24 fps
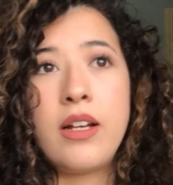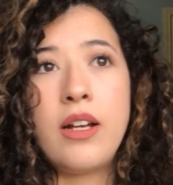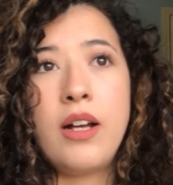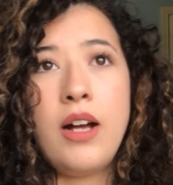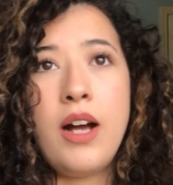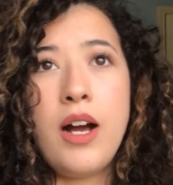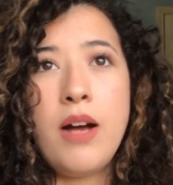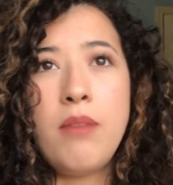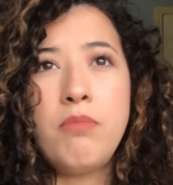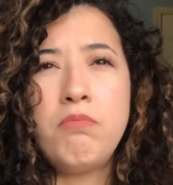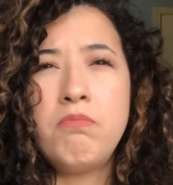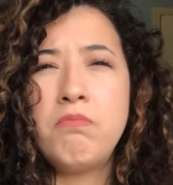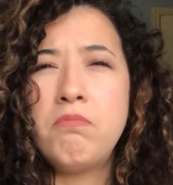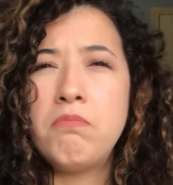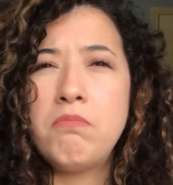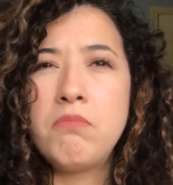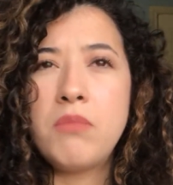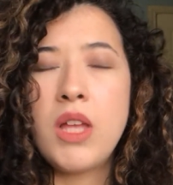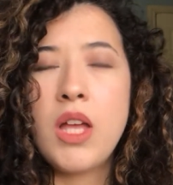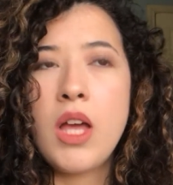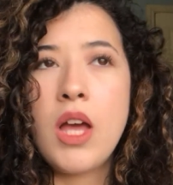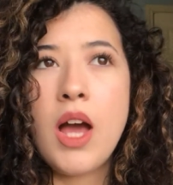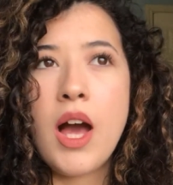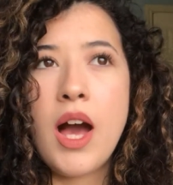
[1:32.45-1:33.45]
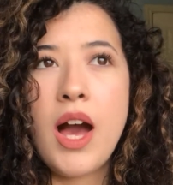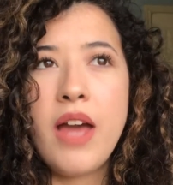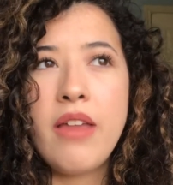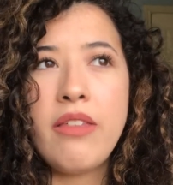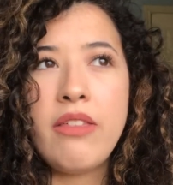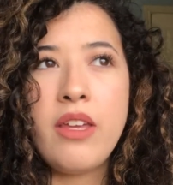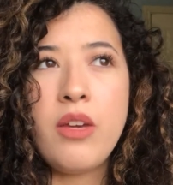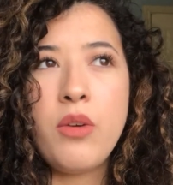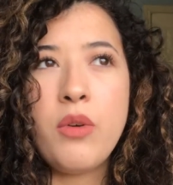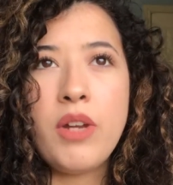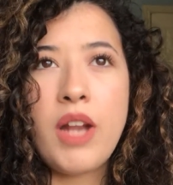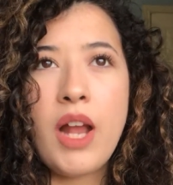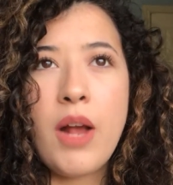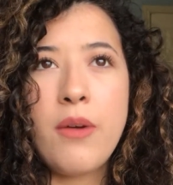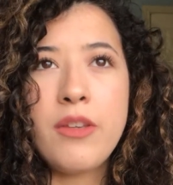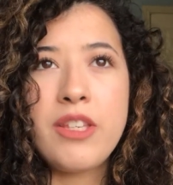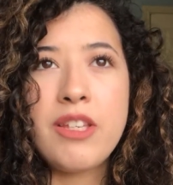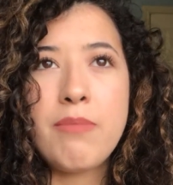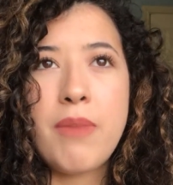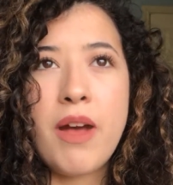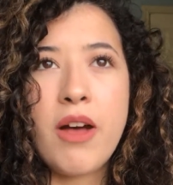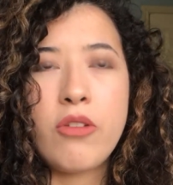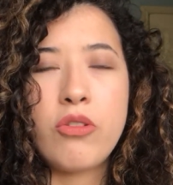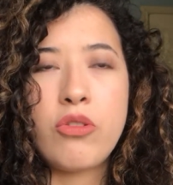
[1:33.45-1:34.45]
Um, I think when I
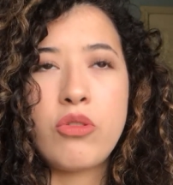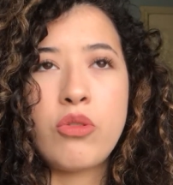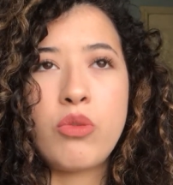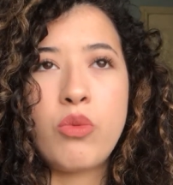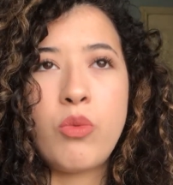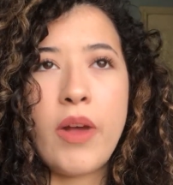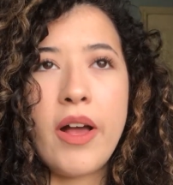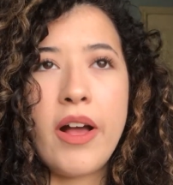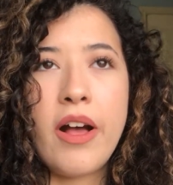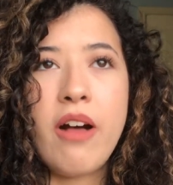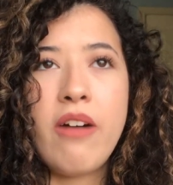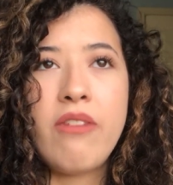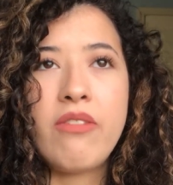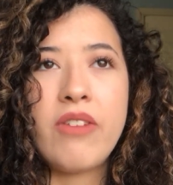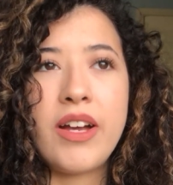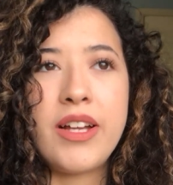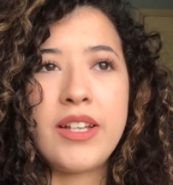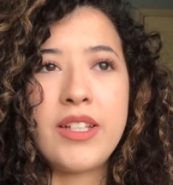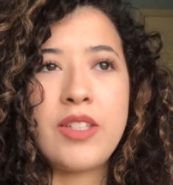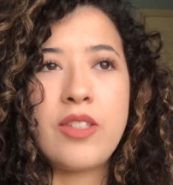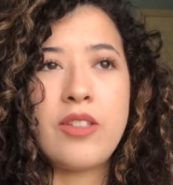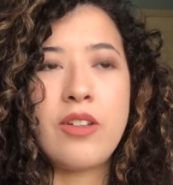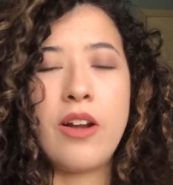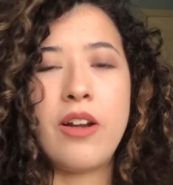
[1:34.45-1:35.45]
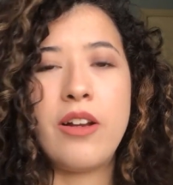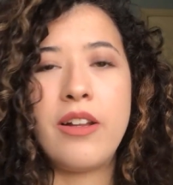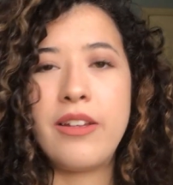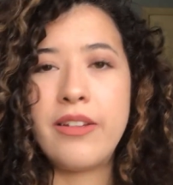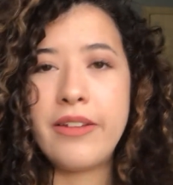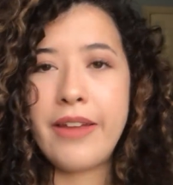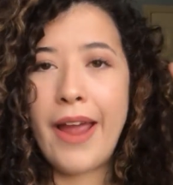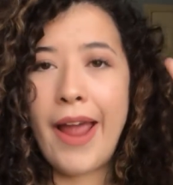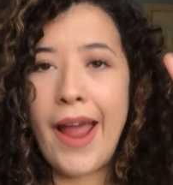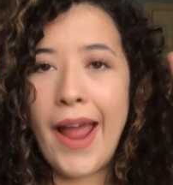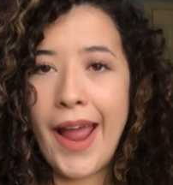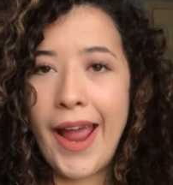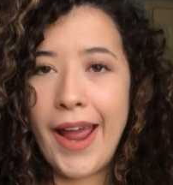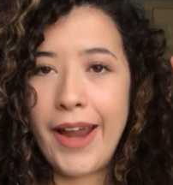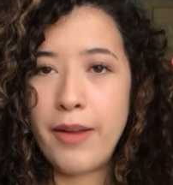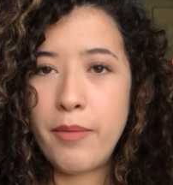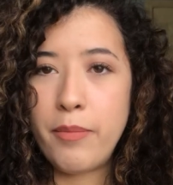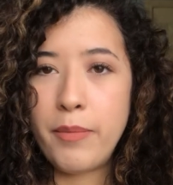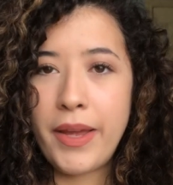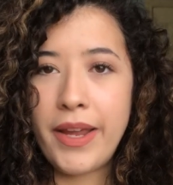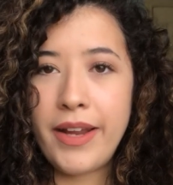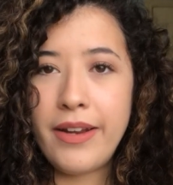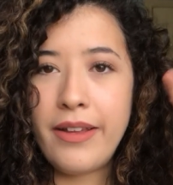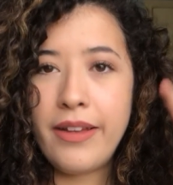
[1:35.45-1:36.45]
was about 12, I started
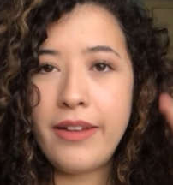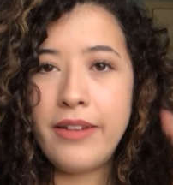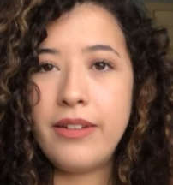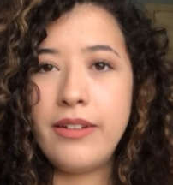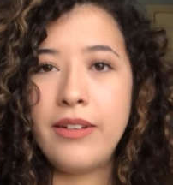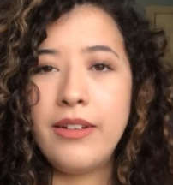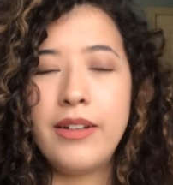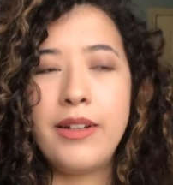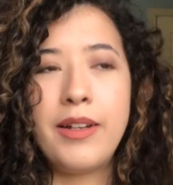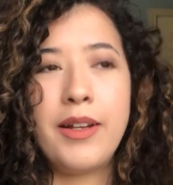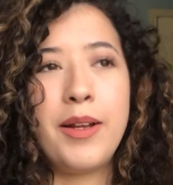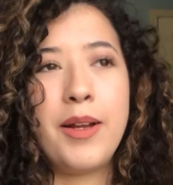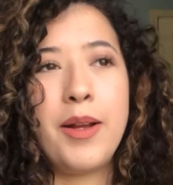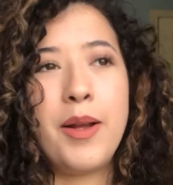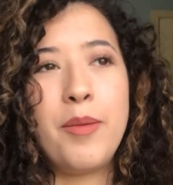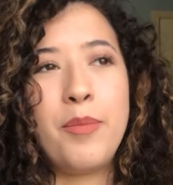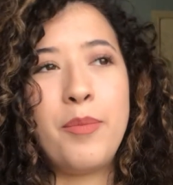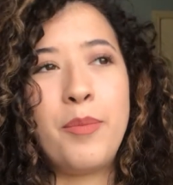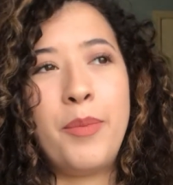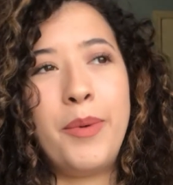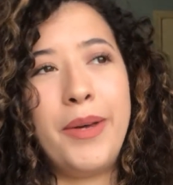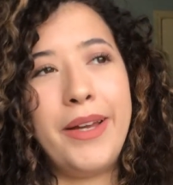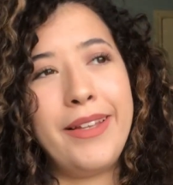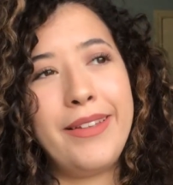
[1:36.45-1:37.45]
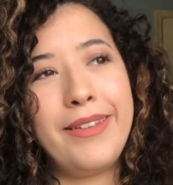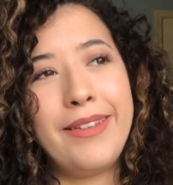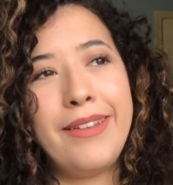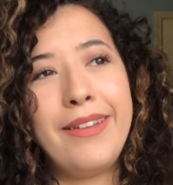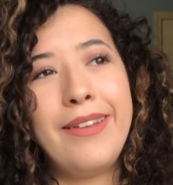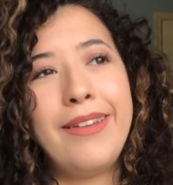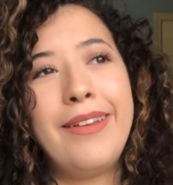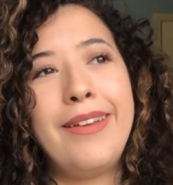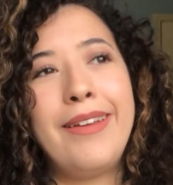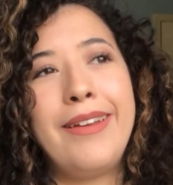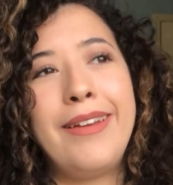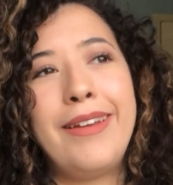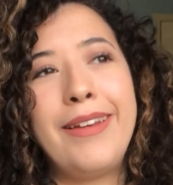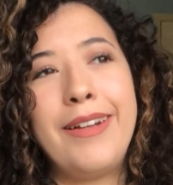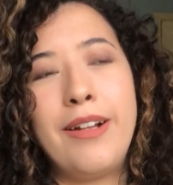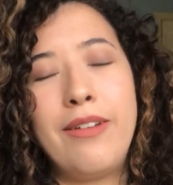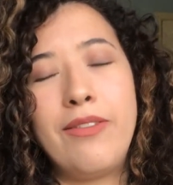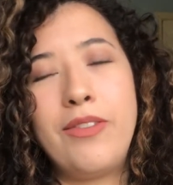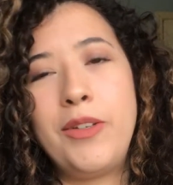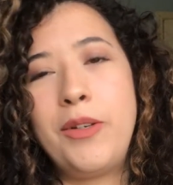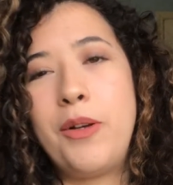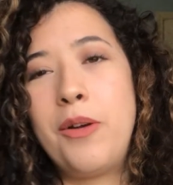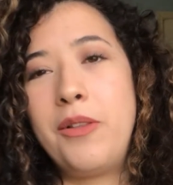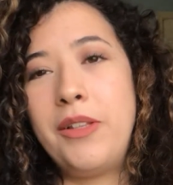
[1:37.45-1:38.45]
animating, but you know,
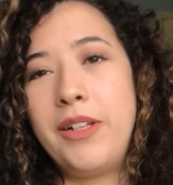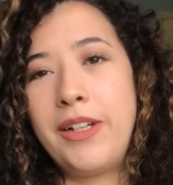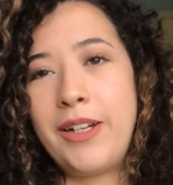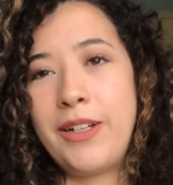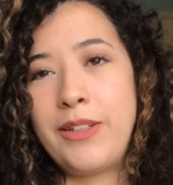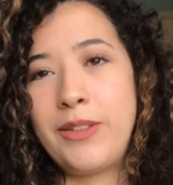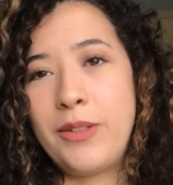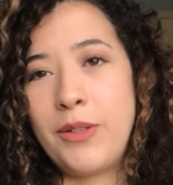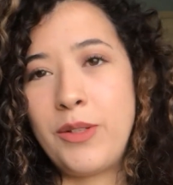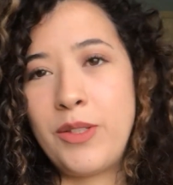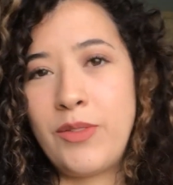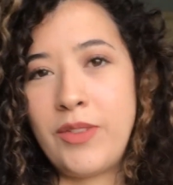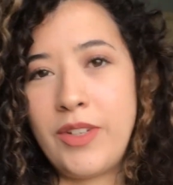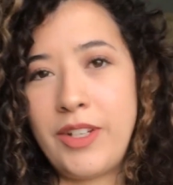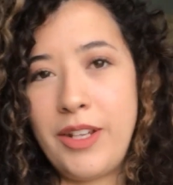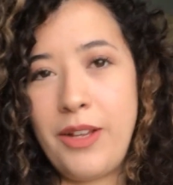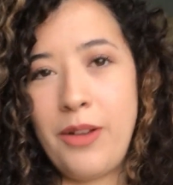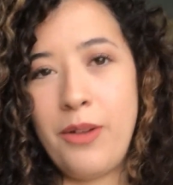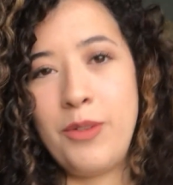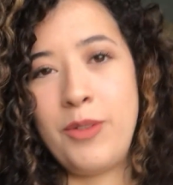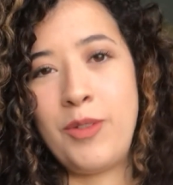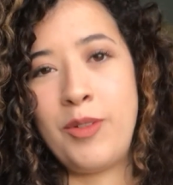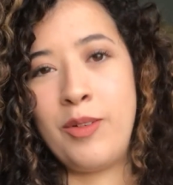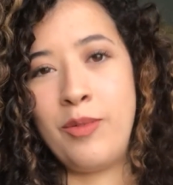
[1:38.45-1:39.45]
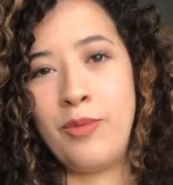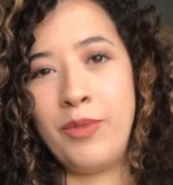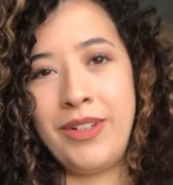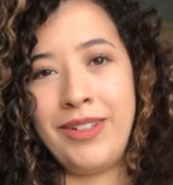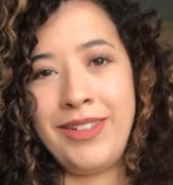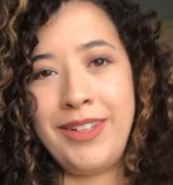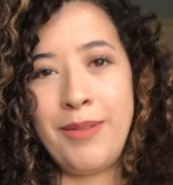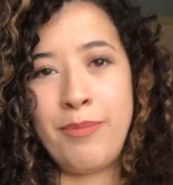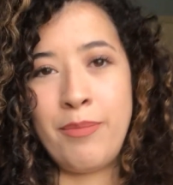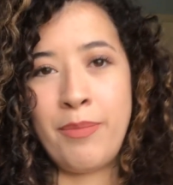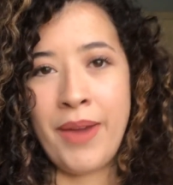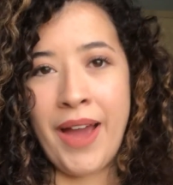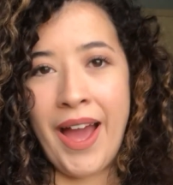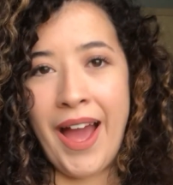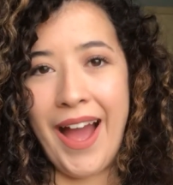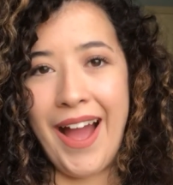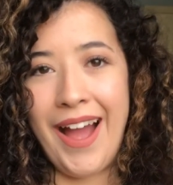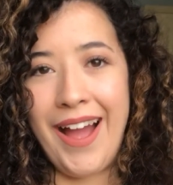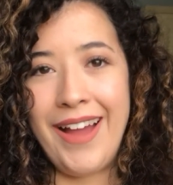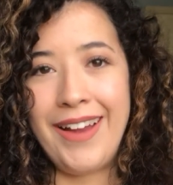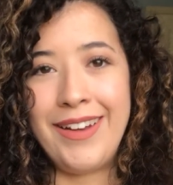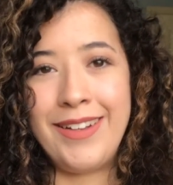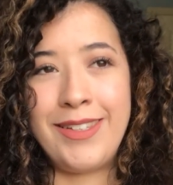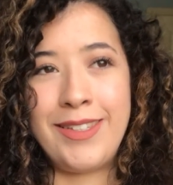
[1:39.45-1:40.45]
if you go look at those videos, they're really bad.